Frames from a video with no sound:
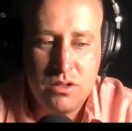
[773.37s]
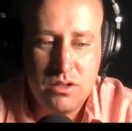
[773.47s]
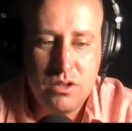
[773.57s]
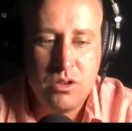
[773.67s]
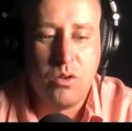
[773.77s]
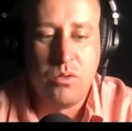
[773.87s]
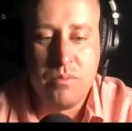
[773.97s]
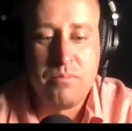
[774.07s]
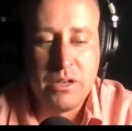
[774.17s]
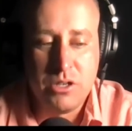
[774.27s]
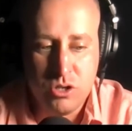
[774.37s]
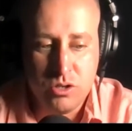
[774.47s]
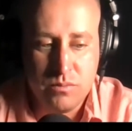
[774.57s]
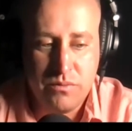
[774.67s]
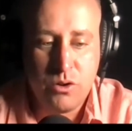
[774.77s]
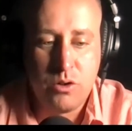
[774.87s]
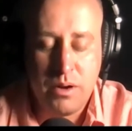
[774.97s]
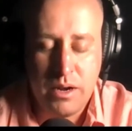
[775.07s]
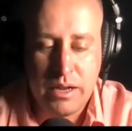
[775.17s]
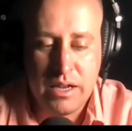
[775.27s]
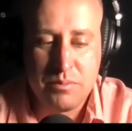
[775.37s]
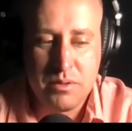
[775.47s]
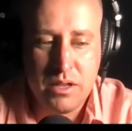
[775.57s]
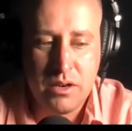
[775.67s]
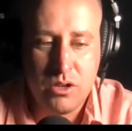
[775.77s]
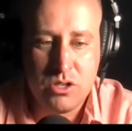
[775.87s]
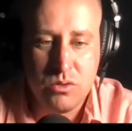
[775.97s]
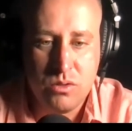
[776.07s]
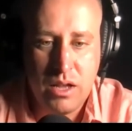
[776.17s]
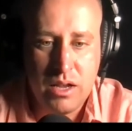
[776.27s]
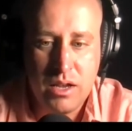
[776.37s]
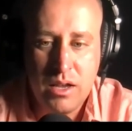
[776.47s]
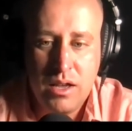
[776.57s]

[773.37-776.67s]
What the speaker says: bedroom for your podcast, but then also like